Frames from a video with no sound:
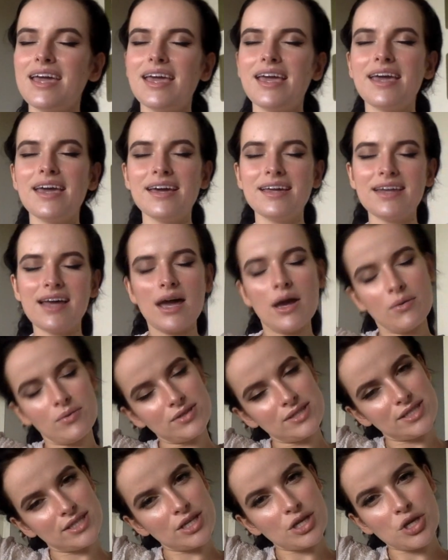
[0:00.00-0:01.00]
And I will
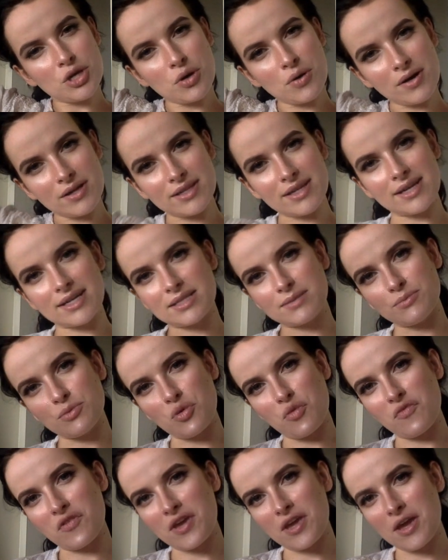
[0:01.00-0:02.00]
see you in the next
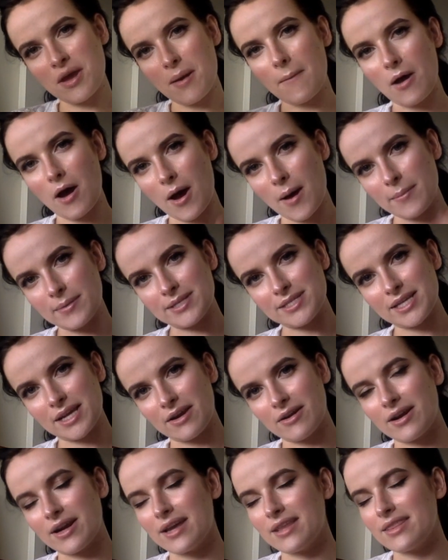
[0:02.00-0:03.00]
movie
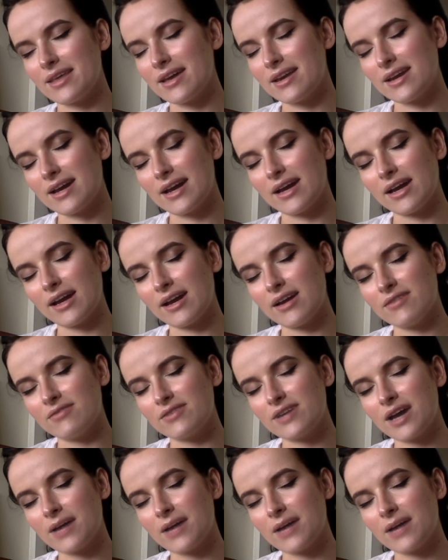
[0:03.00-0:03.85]
commentary that I have